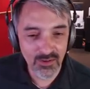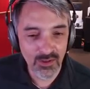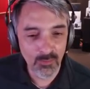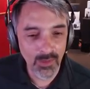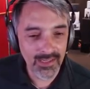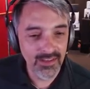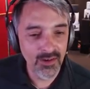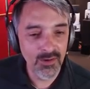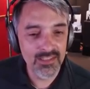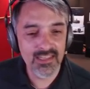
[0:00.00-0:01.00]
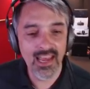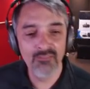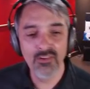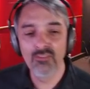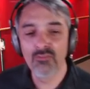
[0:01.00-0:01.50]
or wait, no, it's
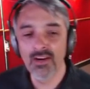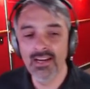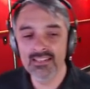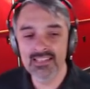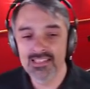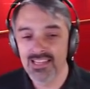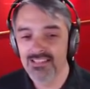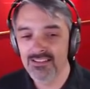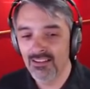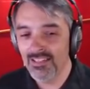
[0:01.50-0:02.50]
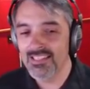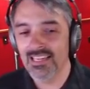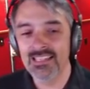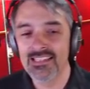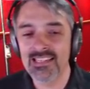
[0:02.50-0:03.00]
F F Frank says, as long as I
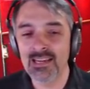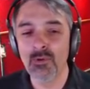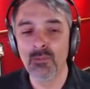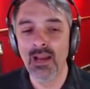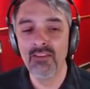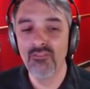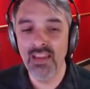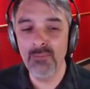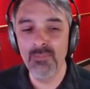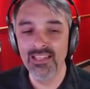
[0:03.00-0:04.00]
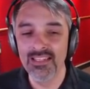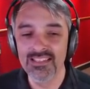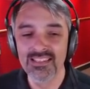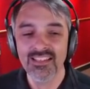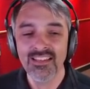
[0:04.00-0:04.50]
can see where my vape
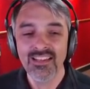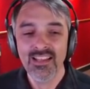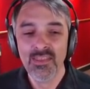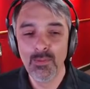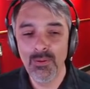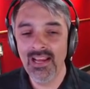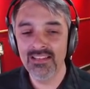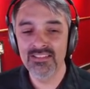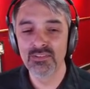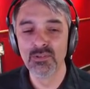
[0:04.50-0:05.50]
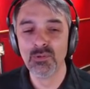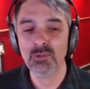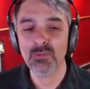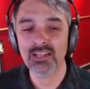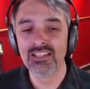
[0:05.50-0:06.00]
is, the pass-through will
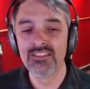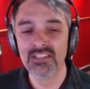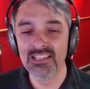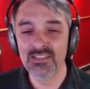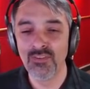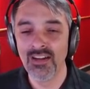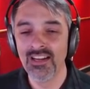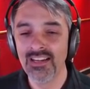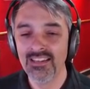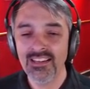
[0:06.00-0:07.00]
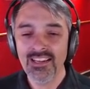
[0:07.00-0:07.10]
work just fine.